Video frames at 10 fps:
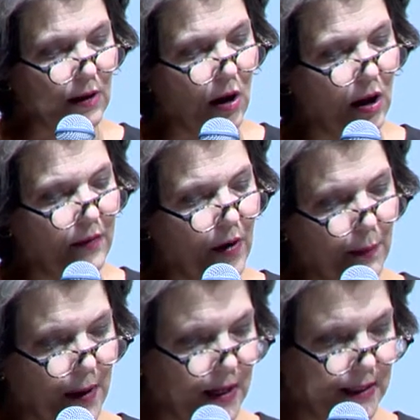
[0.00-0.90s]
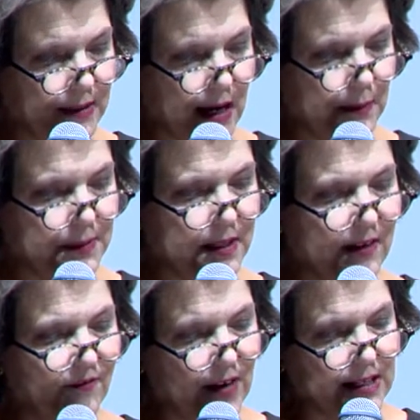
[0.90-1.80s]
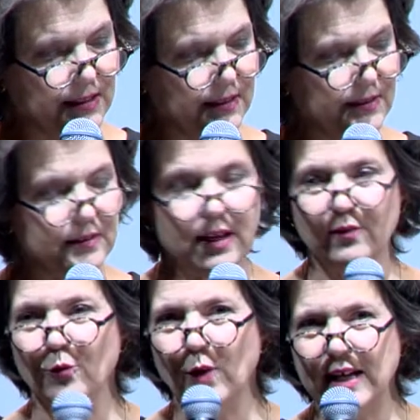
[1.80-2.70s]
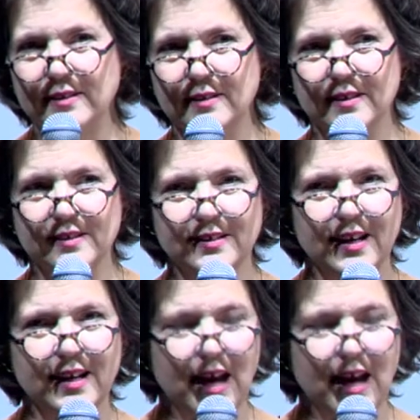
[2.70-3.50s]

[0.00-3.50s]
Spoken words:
all of our body types and faces and races and